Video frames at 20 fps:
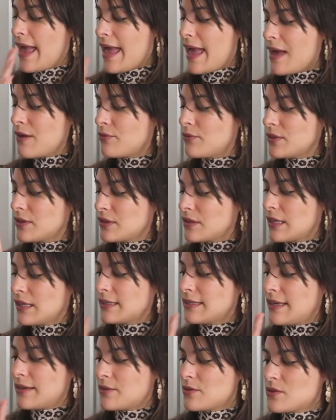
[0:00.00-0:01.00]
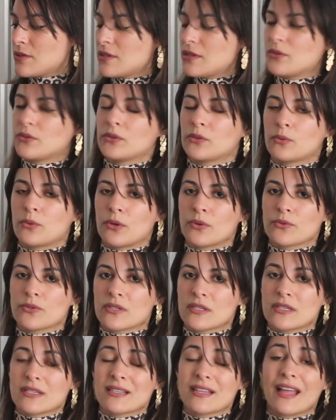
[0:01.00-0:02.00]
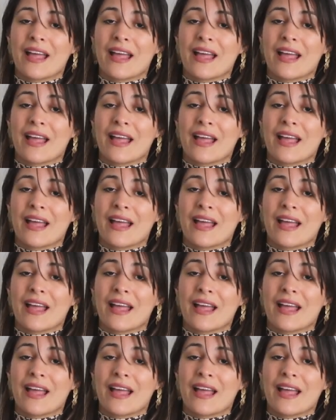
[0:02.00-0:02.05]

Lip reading: everything that you see on the roses.